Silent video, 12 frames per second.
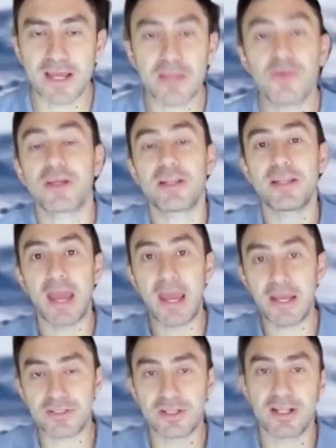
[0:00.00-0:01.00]
and you can
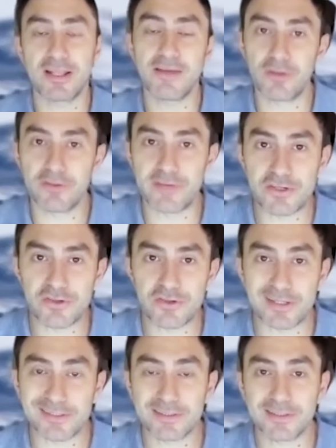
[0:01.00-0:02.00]
gauge the level of
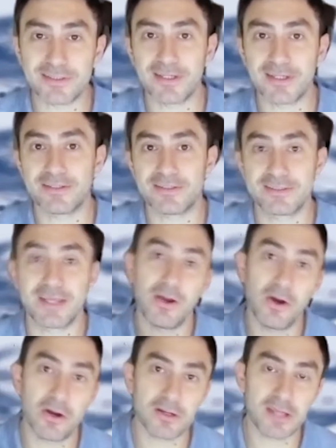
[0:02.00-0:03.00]
interest to say,
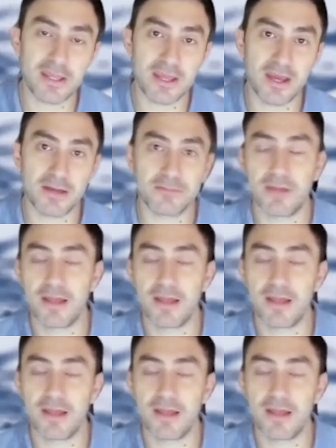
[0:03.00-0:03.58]
okay, yeah,